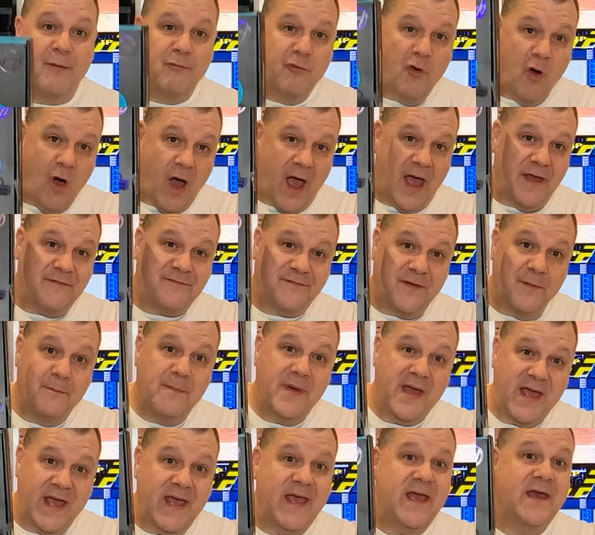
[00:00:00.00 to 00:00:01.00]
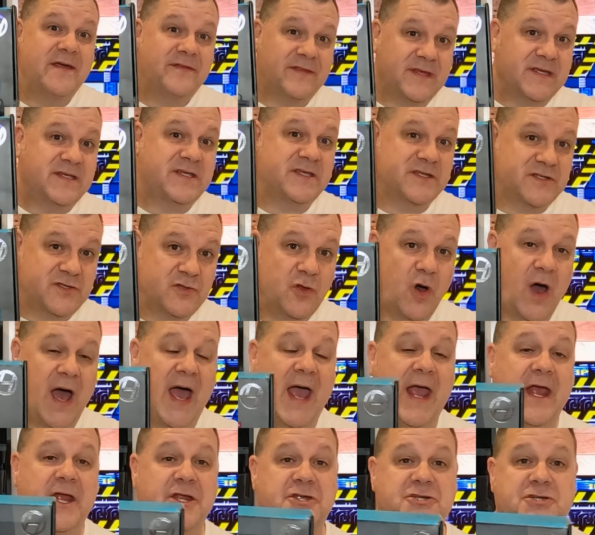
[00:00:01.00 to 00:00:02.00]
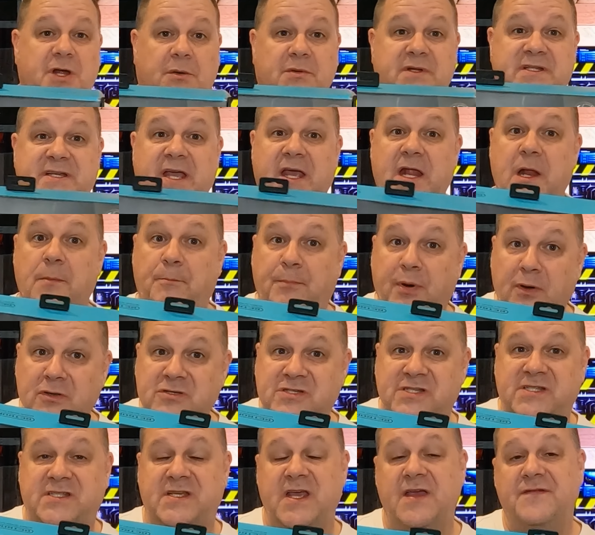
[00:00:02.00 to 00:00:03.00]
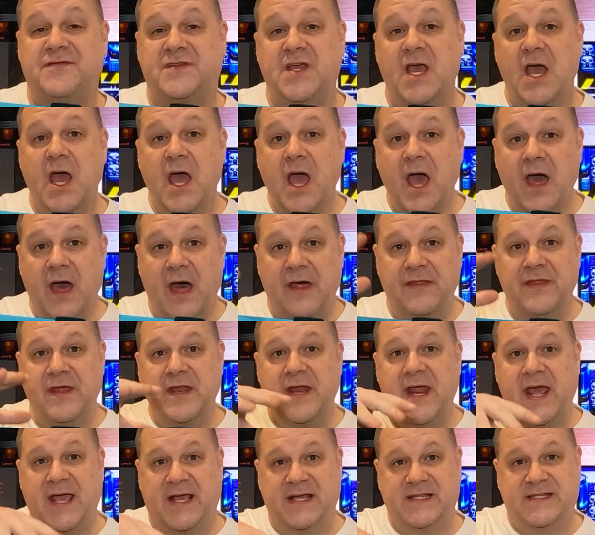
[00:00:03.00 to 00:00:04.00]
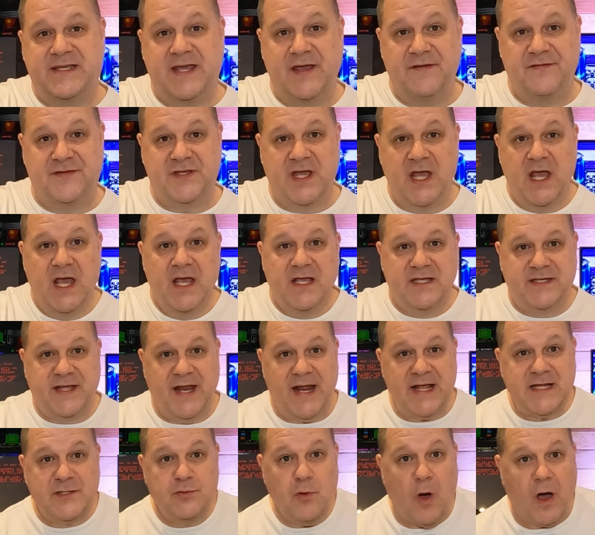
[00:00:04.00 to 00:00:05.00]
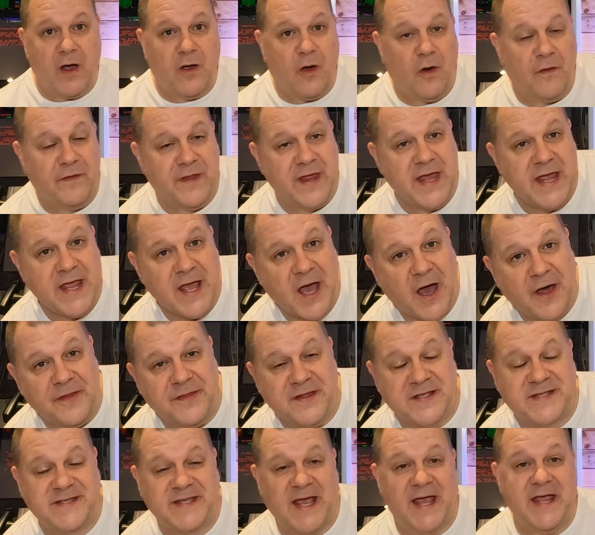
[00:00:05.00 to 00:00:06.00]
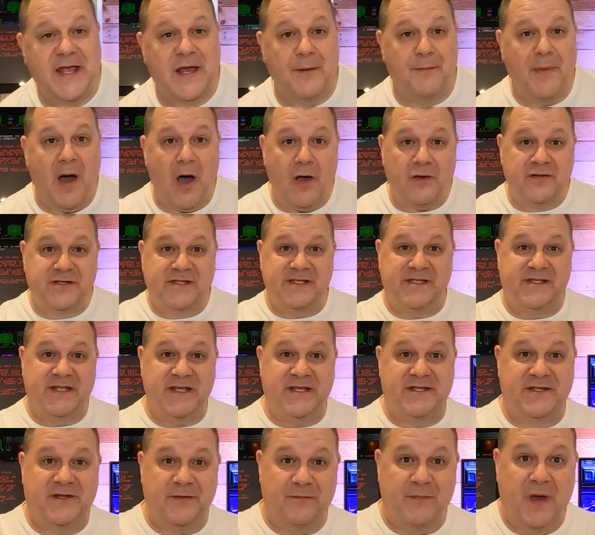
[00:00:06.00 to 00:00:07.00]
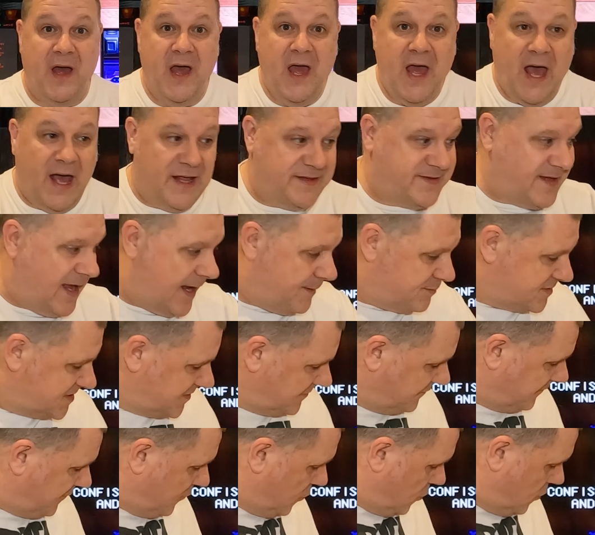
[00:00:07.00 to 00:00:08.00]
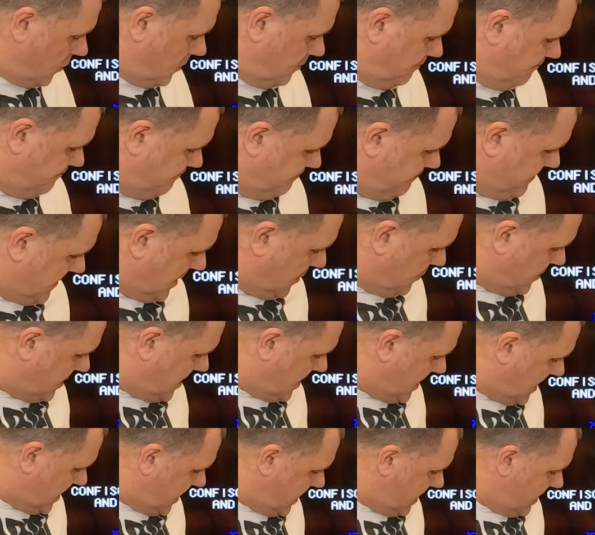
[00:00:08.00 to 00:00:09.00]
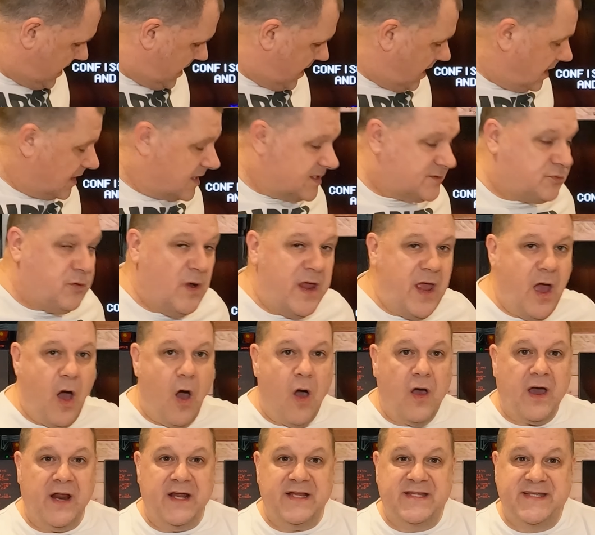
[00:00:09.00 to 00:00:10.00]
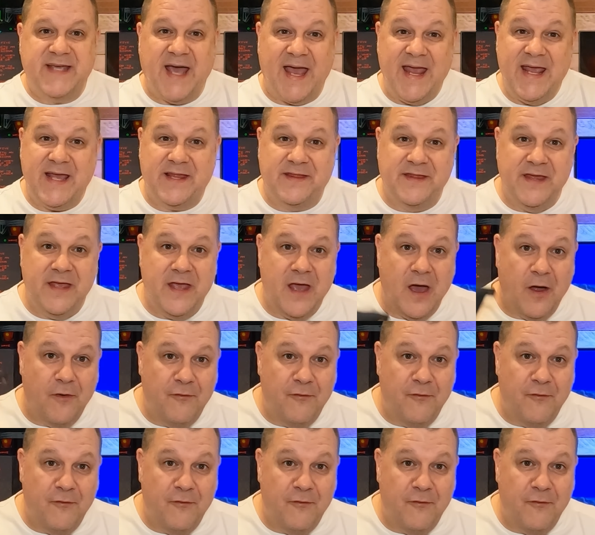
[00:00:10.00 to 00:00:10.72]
and why, for me, this has not aged. I'm going to tell you the positives and the negatives. So that's what I got the Sega Master System adapter for, okay? Because we are going to take the